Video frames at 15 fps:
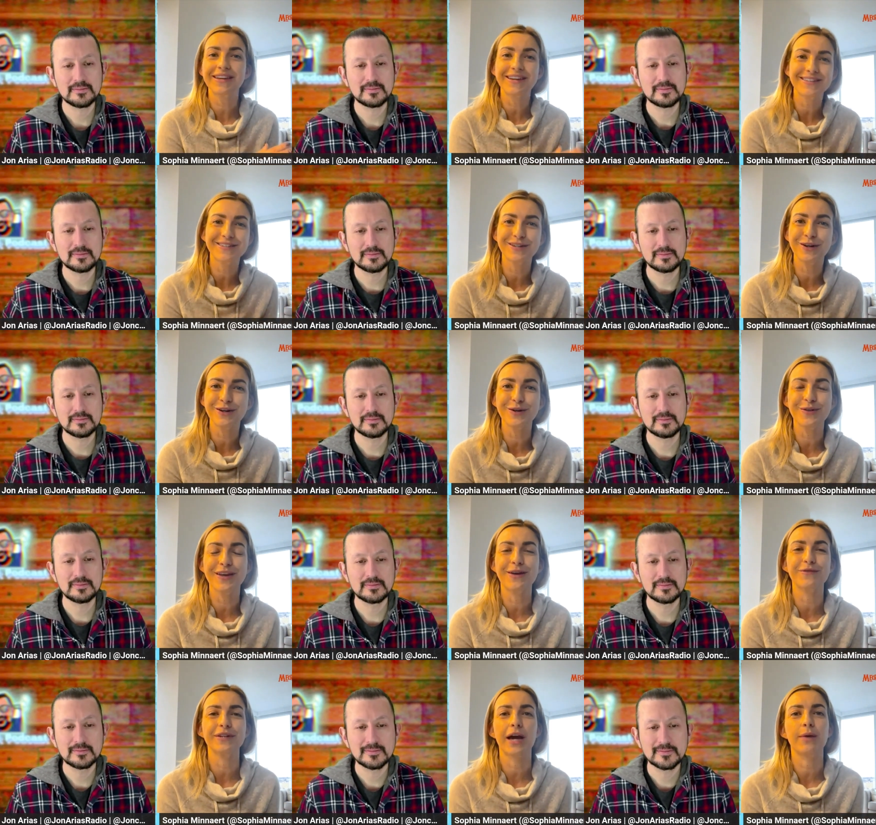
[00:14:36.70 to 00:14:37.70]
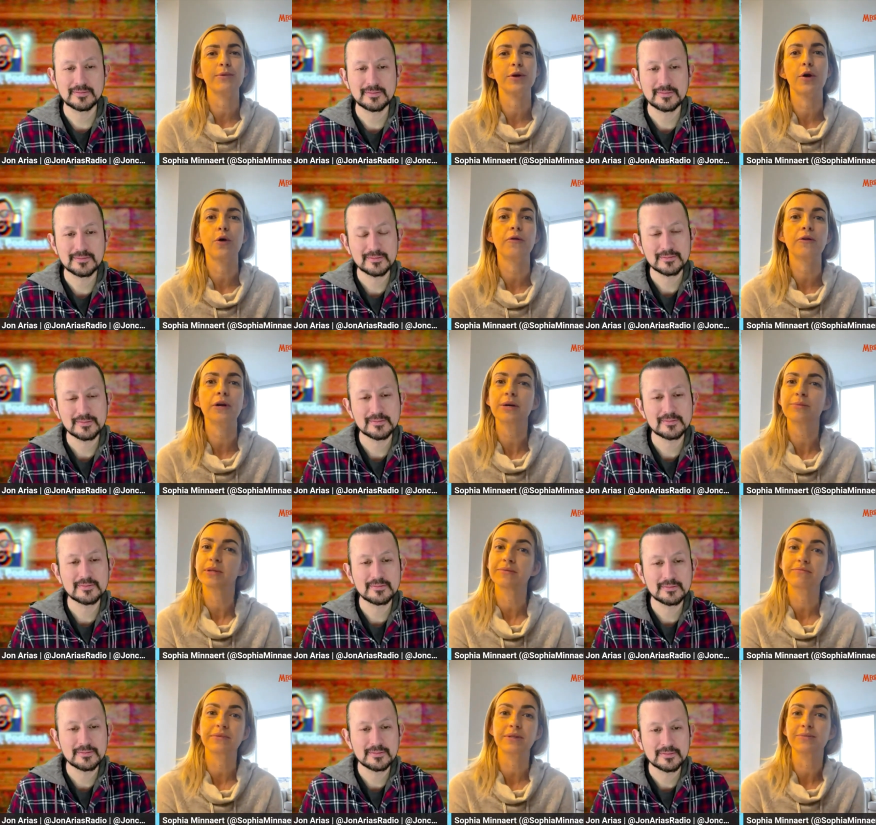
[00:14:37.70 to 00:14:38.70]
Speaker 1: case scenario they have time to go over it
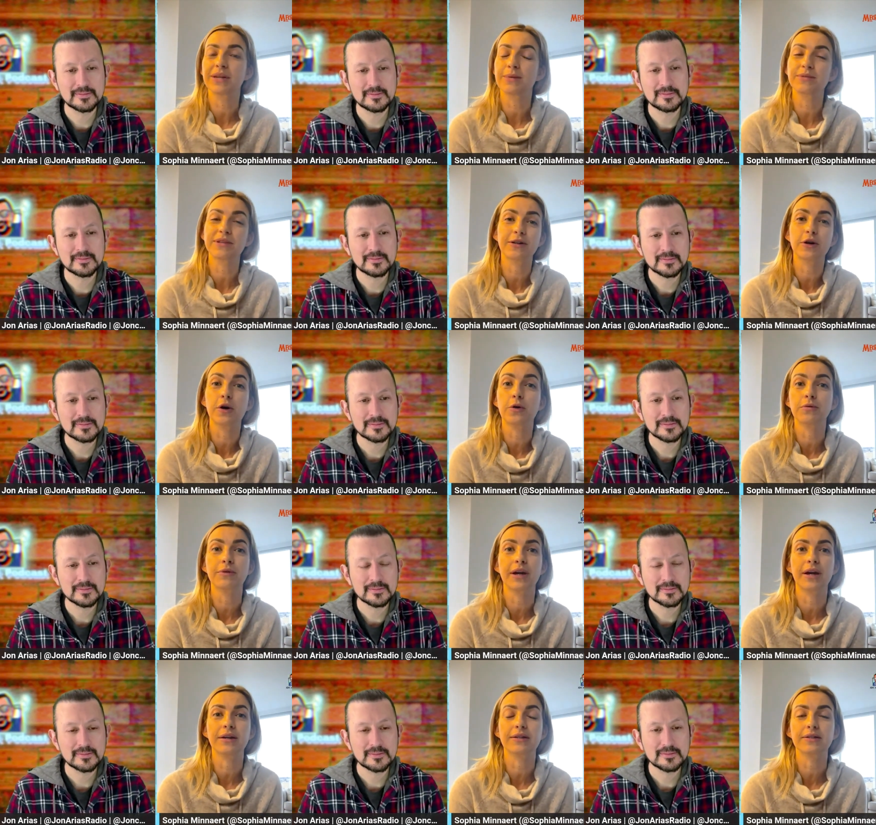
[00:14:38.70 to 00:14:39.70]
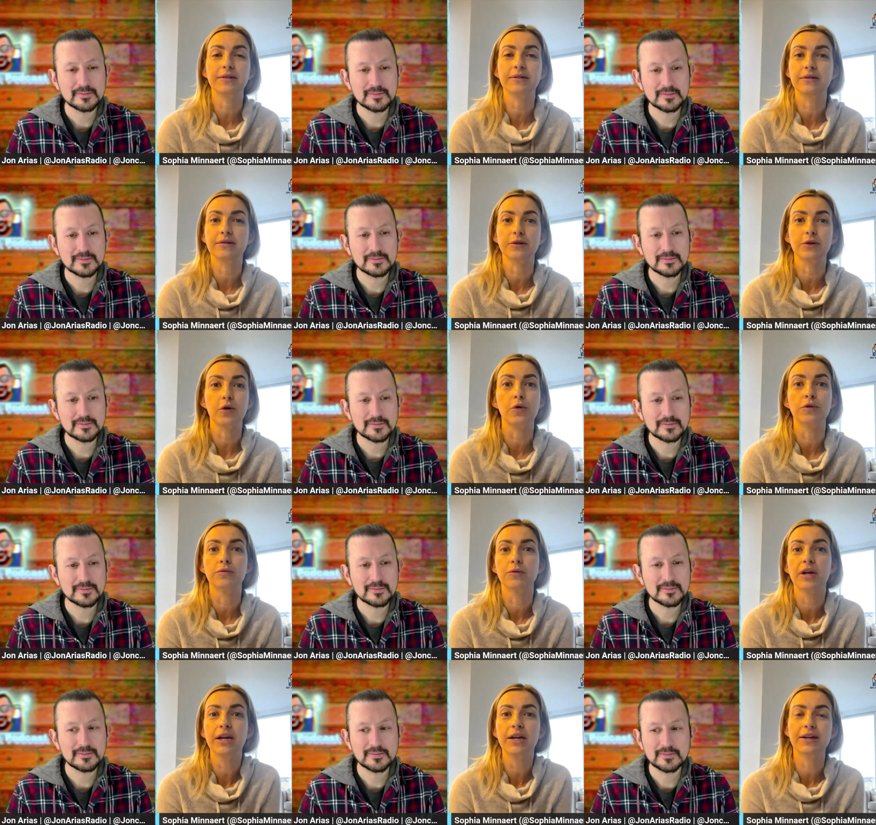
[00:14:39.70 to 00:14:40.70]
but sometimes they don't and it's it's a
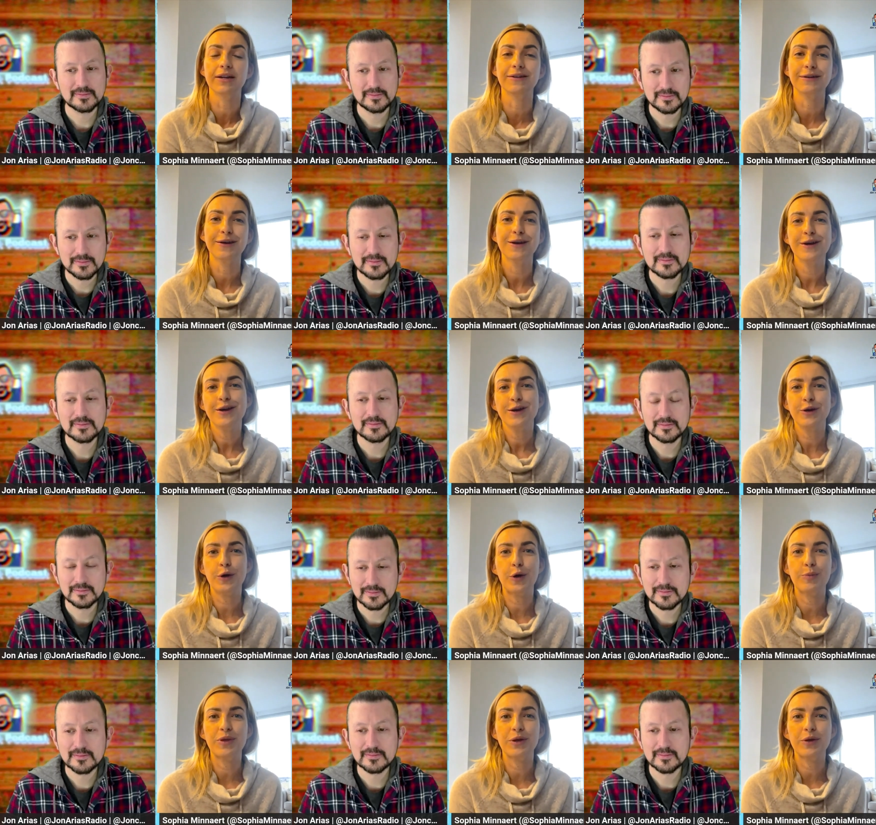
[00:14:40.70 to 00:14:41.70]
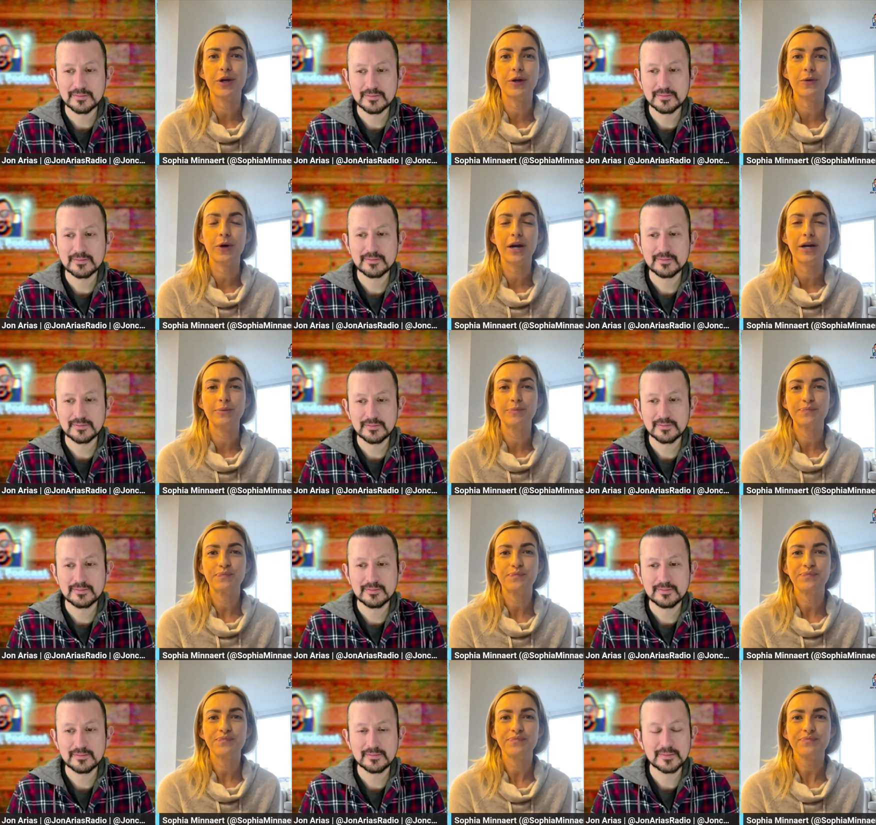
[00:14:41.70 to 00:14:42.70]
cold read and you hope that you get it right
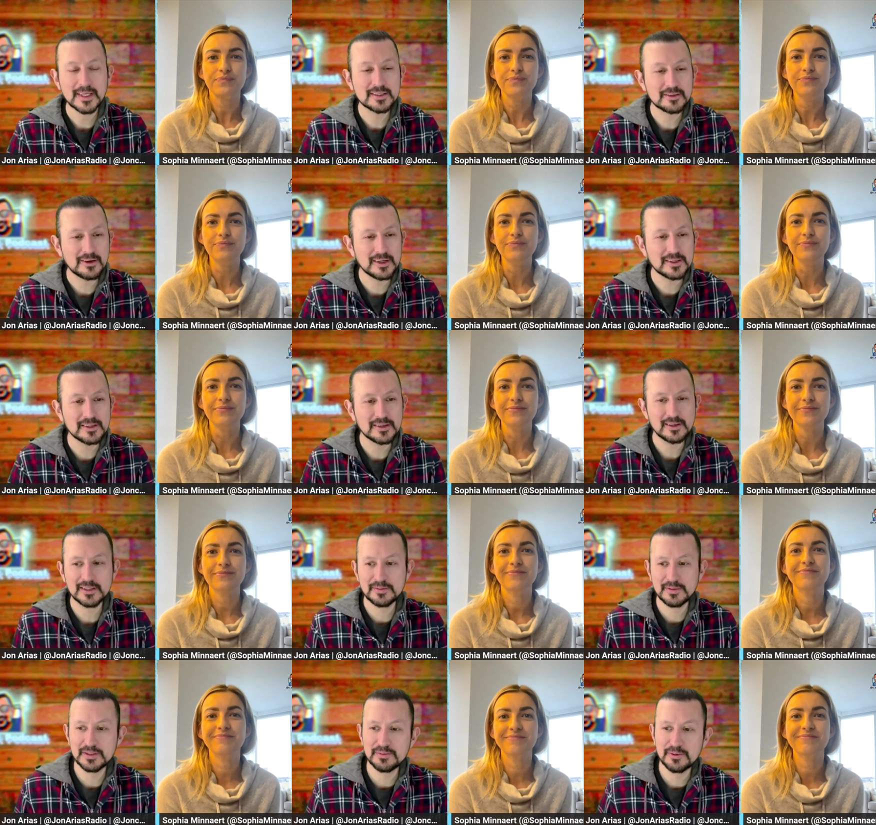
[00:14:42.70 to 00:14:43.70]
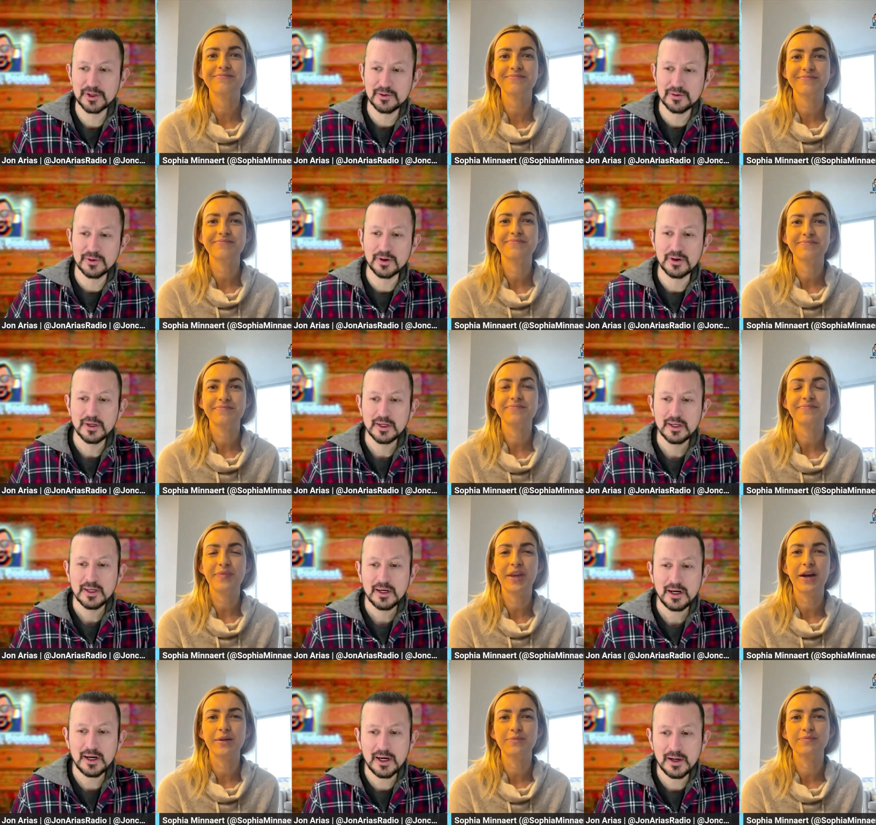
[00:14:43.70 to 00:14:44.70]
Speaker 2: that's crazy. That's that's pretty cool.
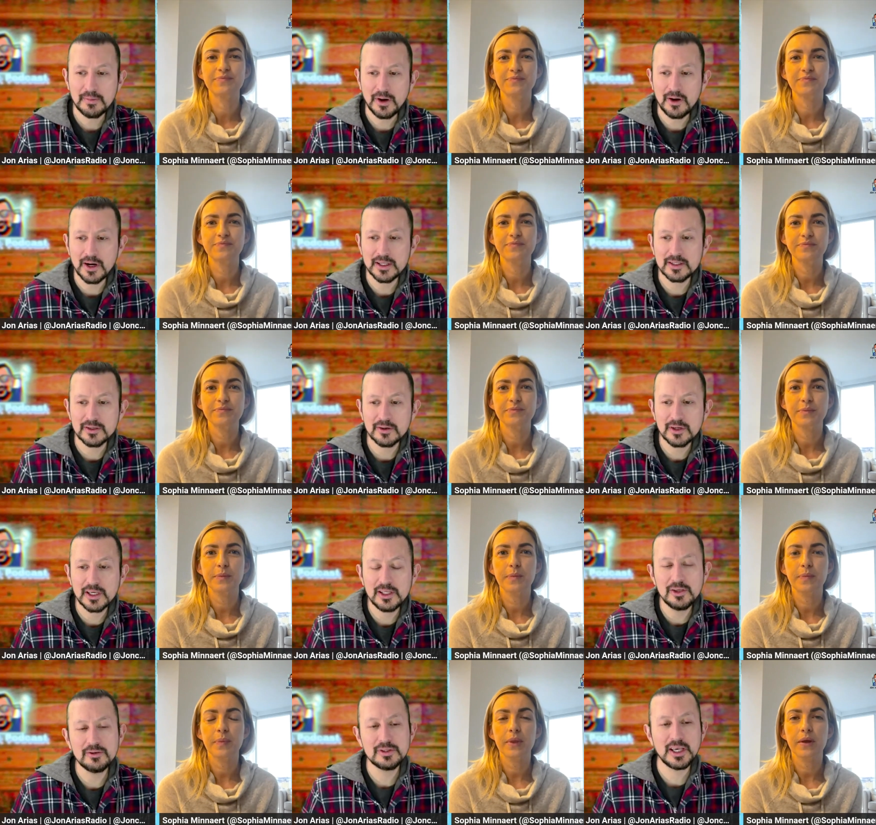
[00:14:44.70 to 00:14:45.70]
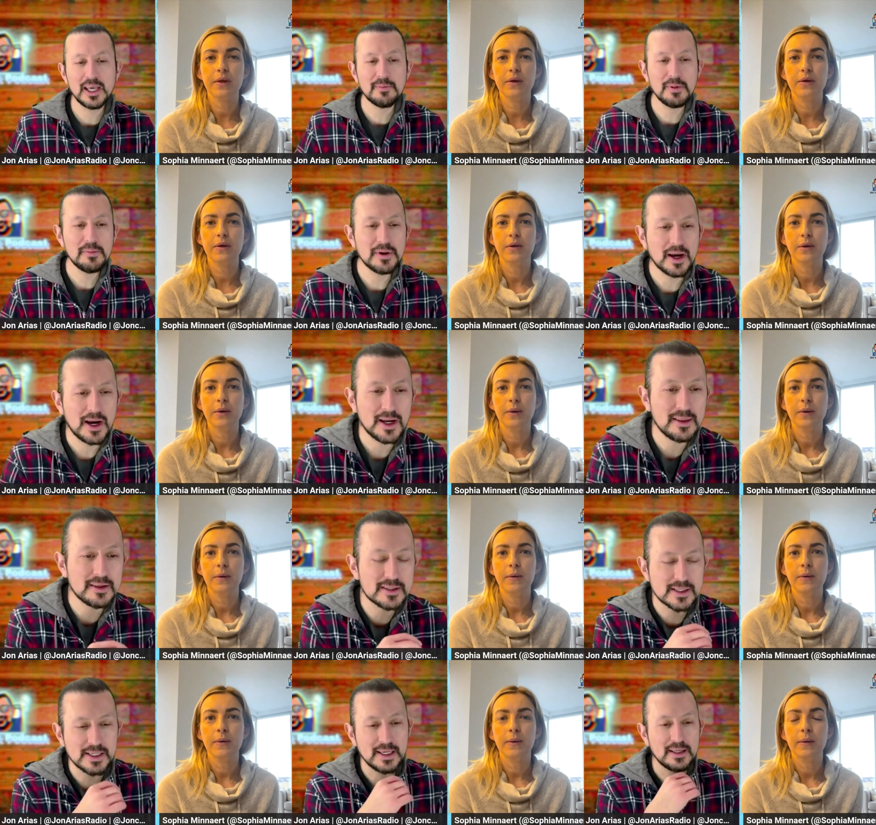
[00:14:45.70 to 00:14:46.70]
Mm-hmm. Yeah. Um, all right, so can you take me behind the
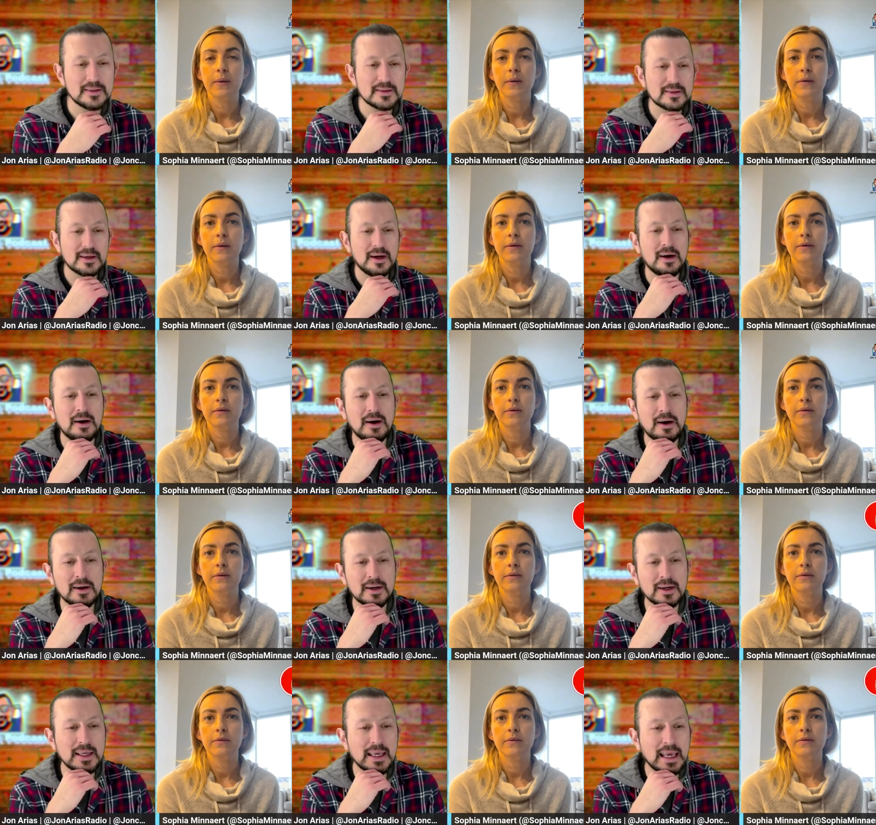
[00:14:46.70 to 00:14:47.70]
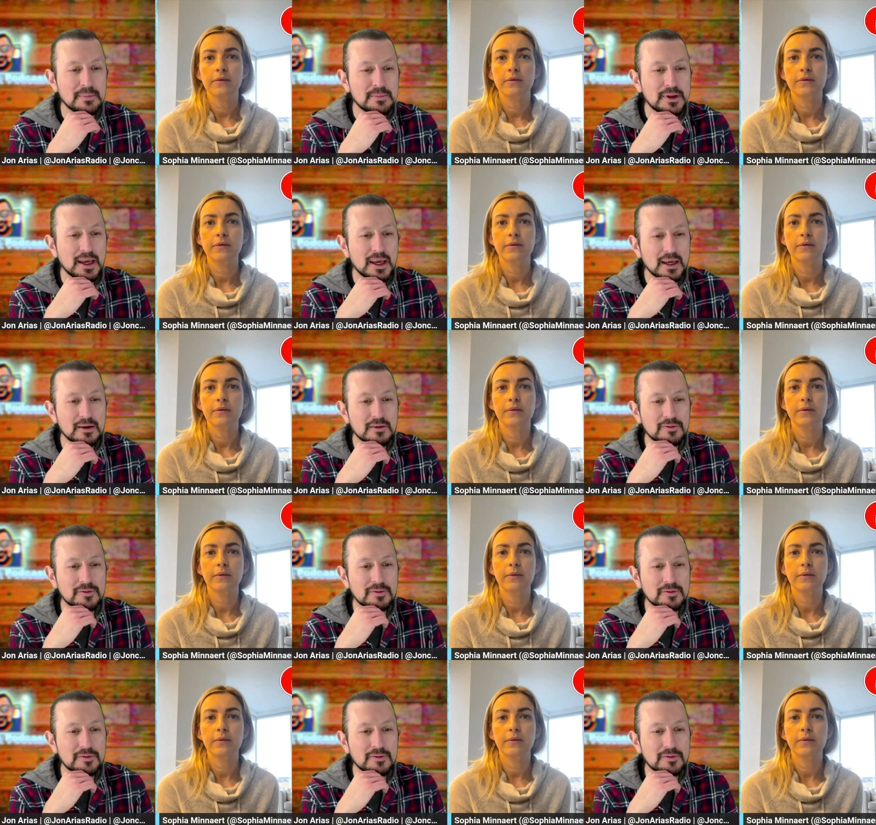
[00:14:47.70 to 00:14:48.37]
scenes uh, on a game day for